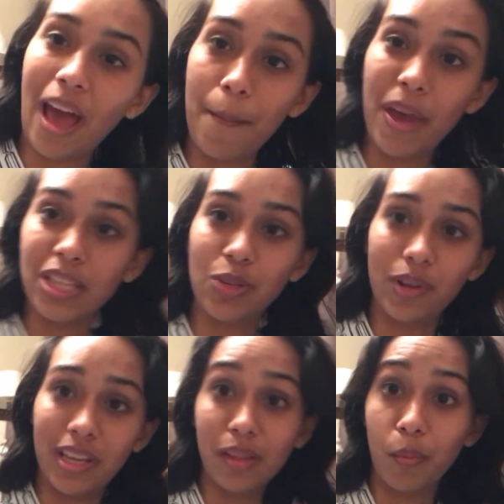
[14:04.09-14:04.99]
I may do
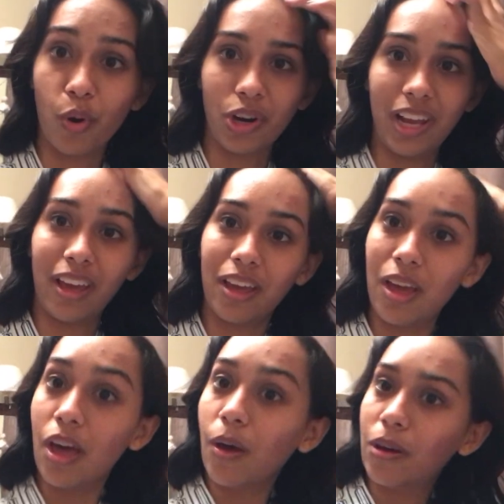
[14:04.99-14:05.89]
it in the morning,
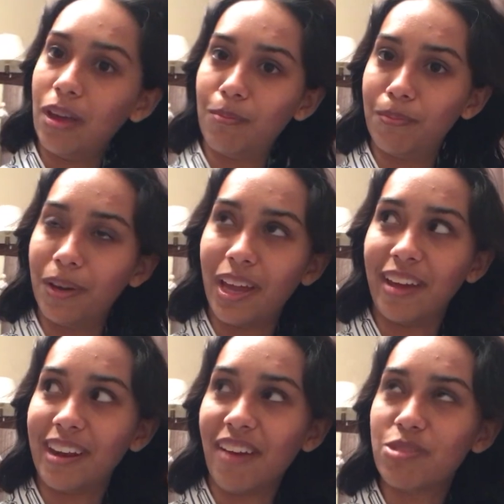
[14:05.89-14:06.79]
but
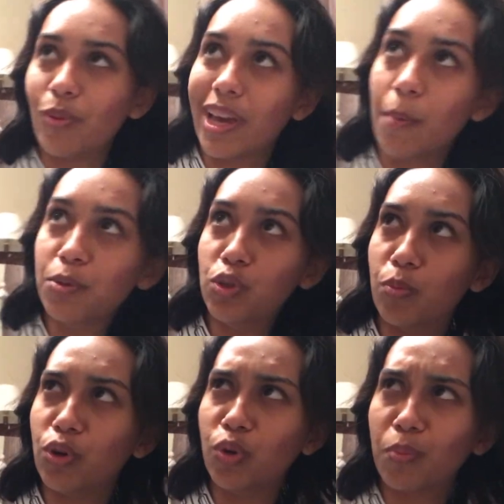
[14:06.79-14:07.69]
I'd have to wake up
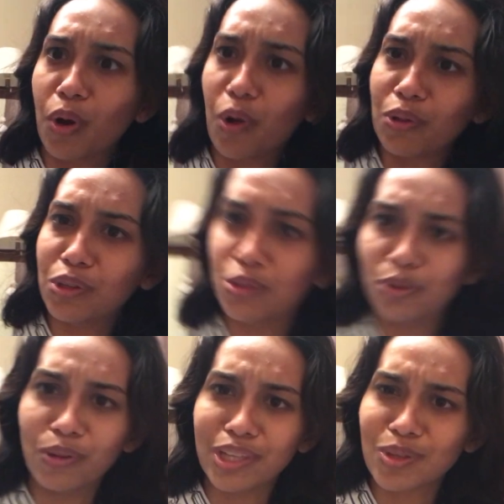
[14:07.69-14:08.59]
super duper early to
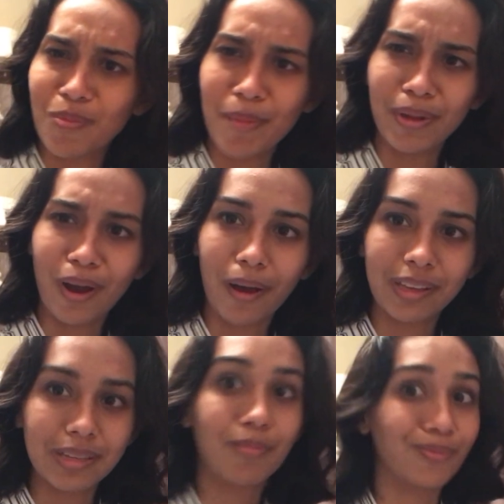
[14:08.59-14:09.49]
do that, so maybe not
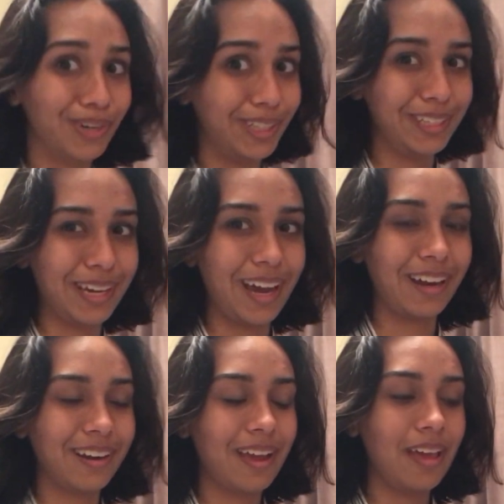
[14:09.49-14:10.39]
because I'm really
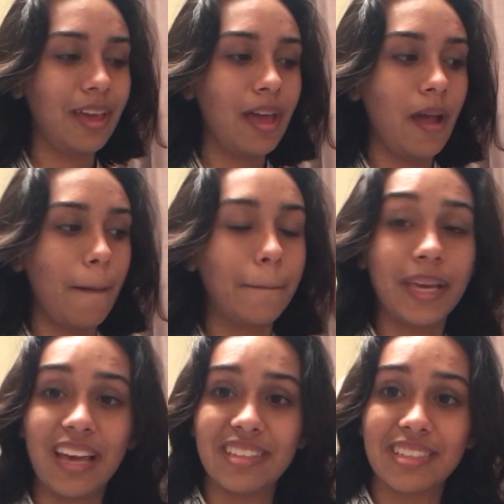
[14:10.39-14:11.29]
tired.
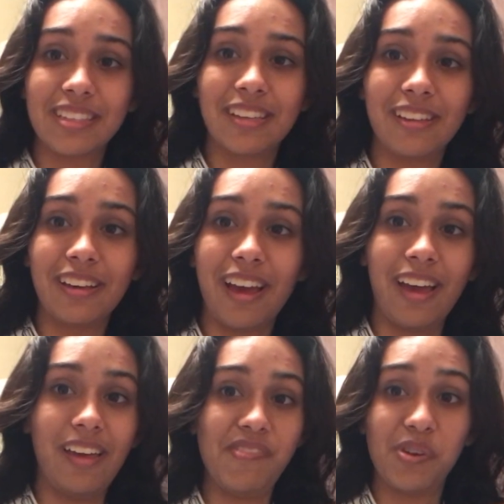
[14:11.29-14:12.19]
But yes,
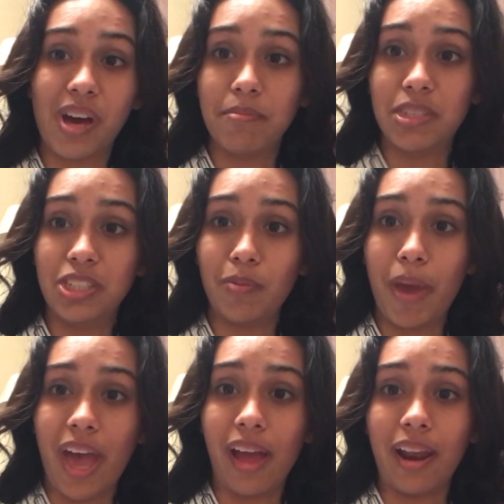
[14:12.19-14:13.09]
if you come to
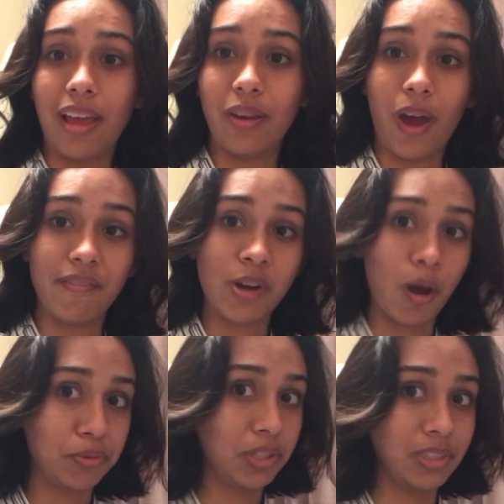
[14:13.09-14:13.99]
Japan and you have an
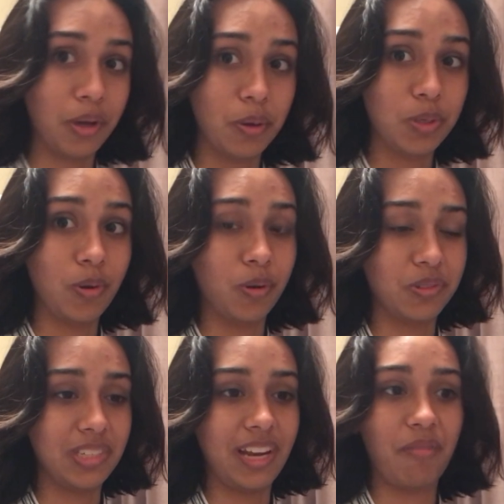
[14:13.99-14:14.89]
option to go to an
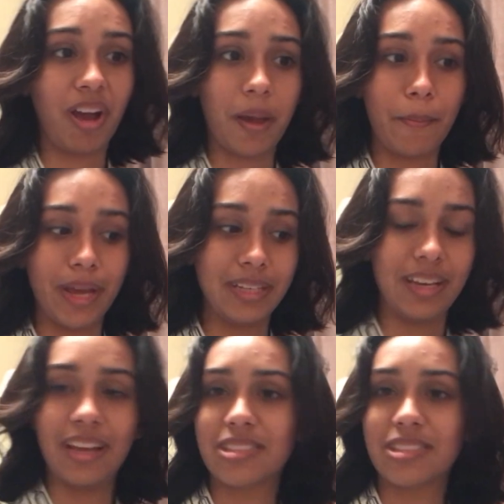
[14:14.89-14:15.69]
onsen, I recommend it.